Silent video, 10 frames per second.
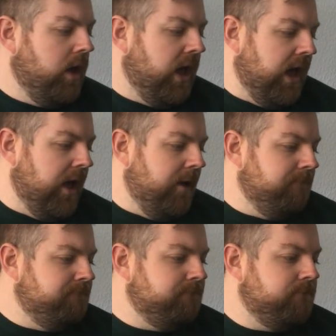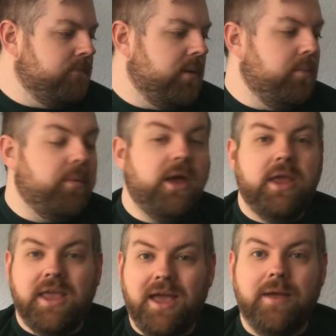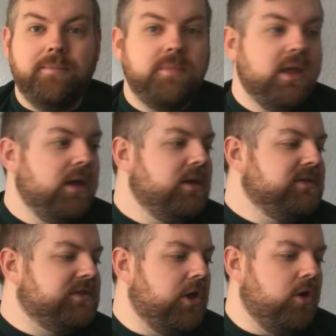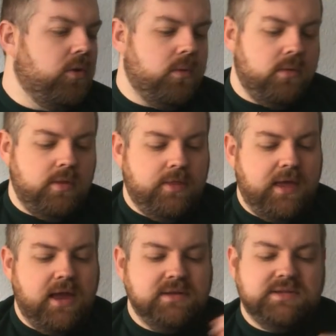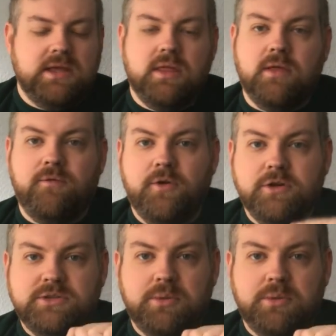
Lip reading: But yeah, so that's the first